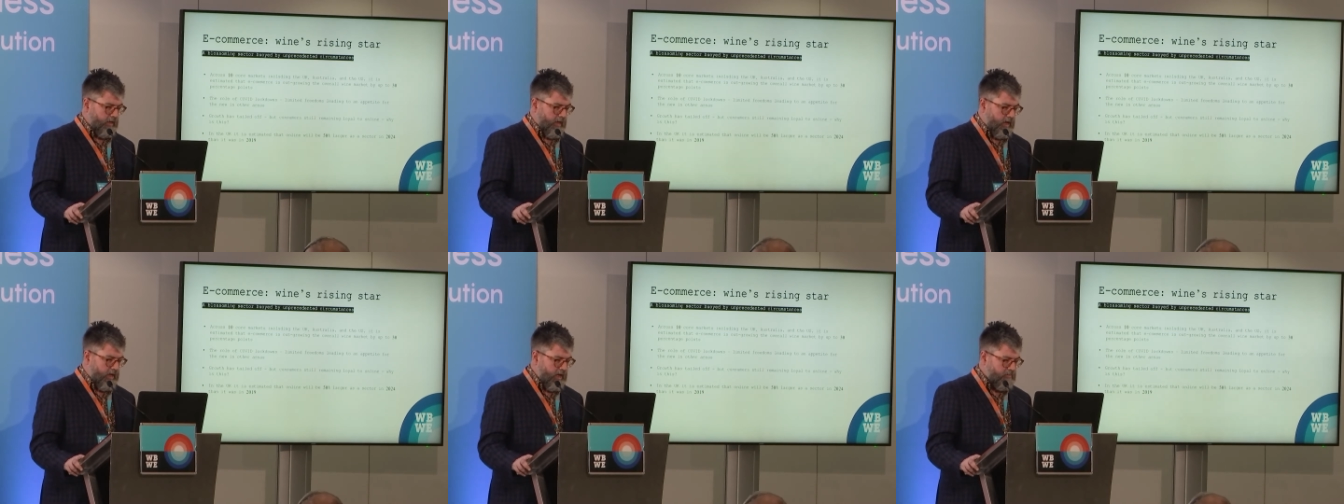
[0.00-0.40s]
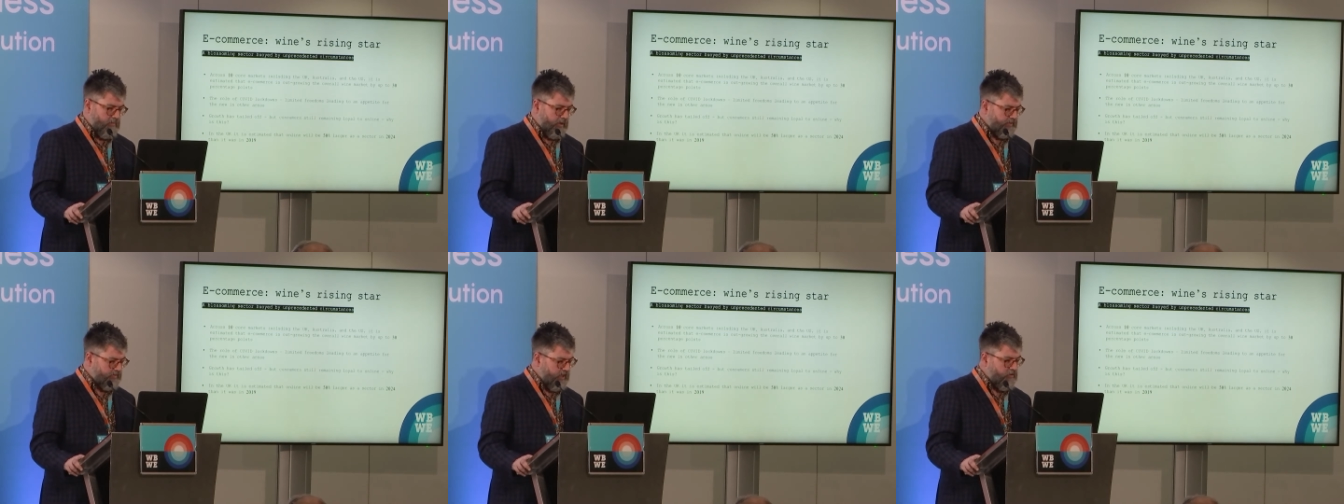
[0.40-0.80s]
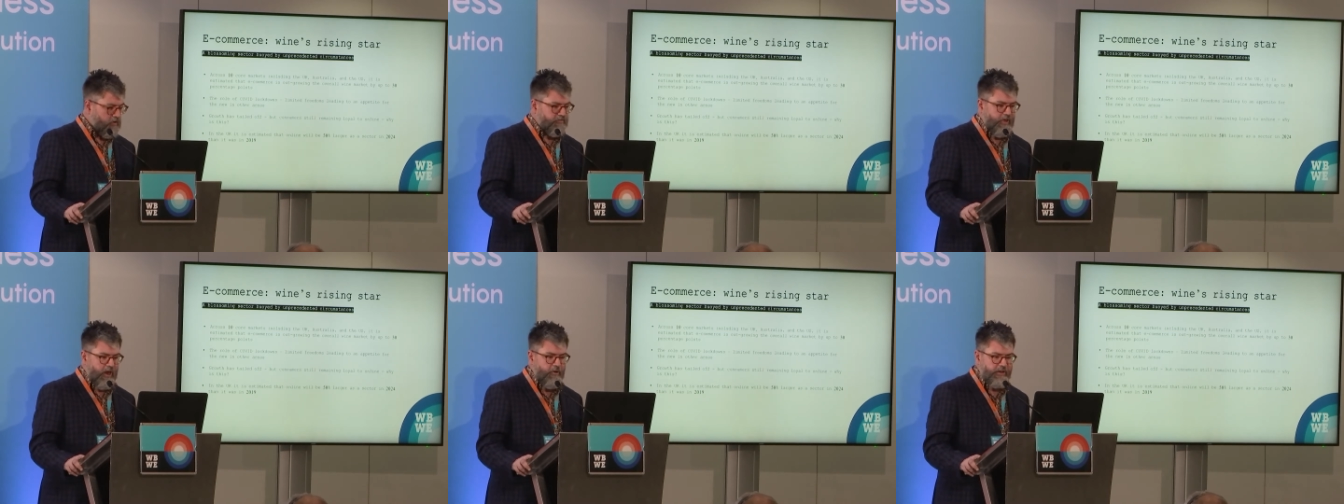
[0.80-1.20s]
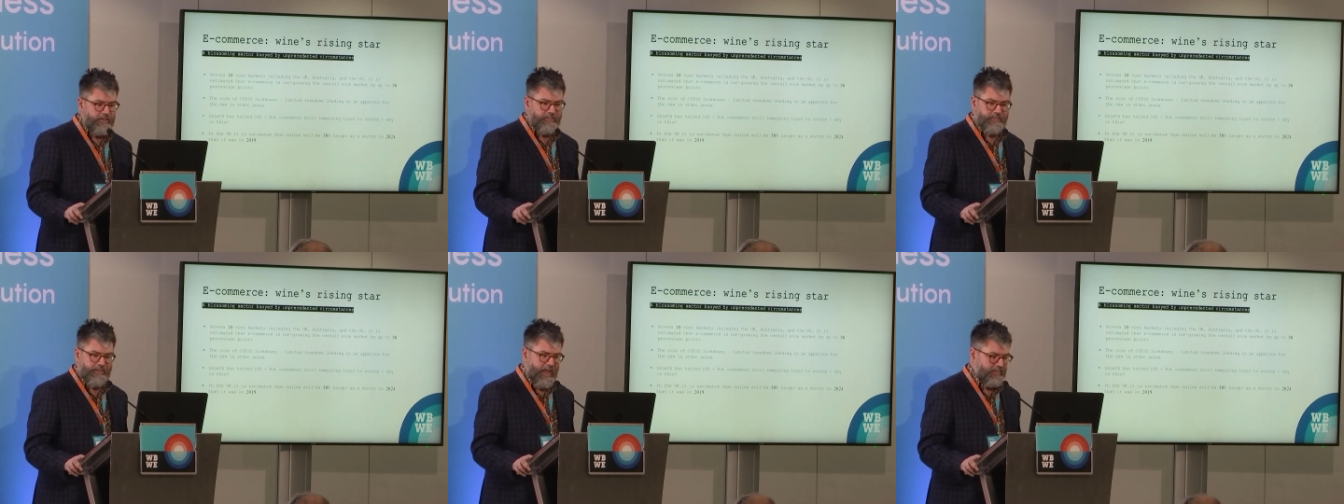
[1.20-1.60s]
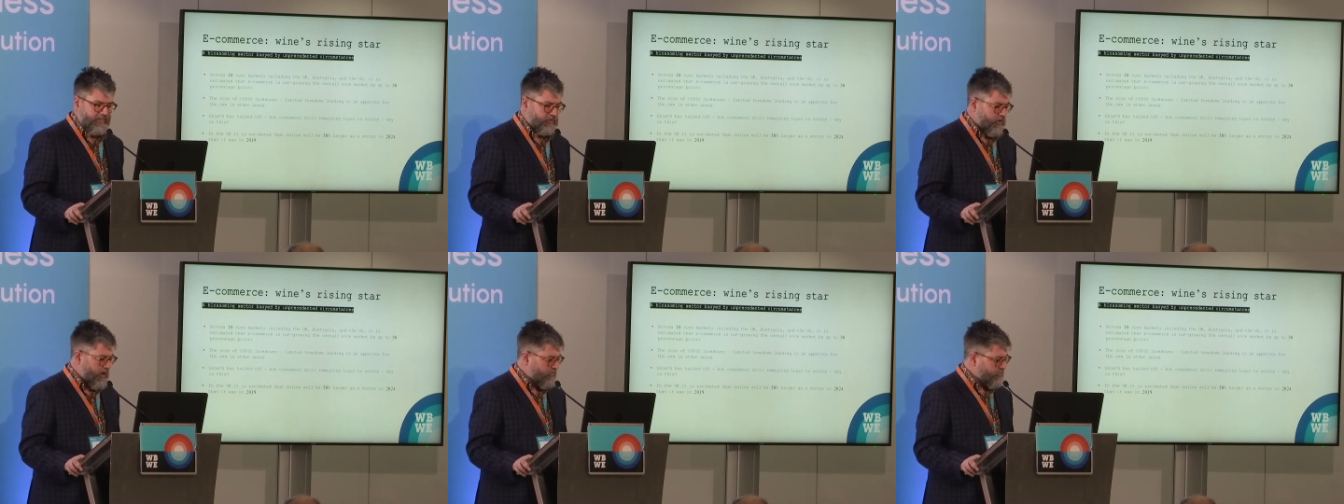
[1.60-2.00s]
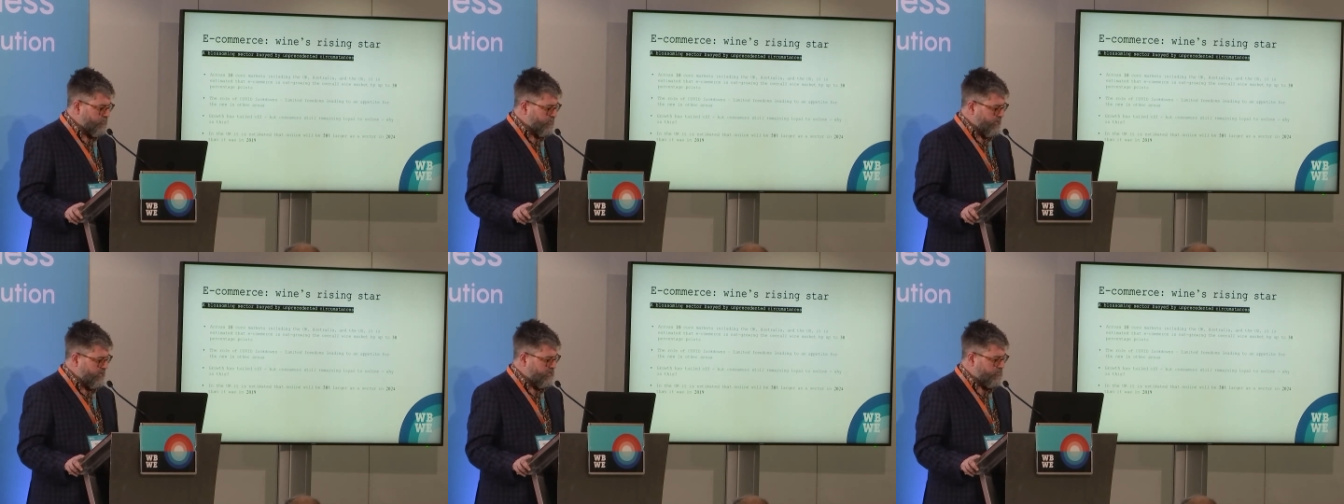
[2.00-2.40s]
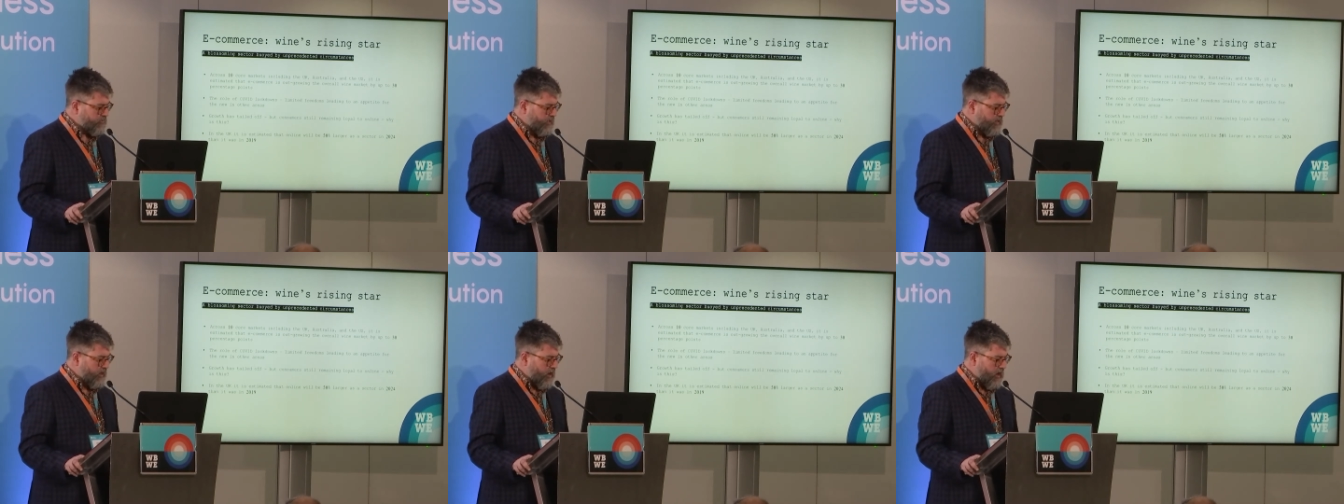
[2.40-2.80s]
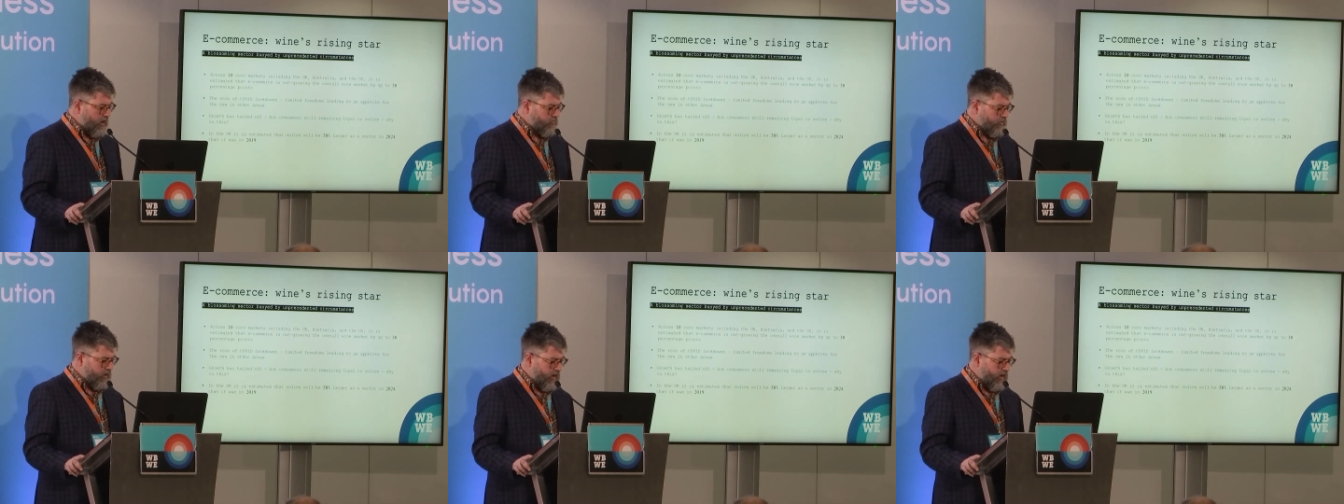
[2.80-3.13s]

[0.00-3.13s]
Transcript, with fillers: Um, there are various stats around for this, but I,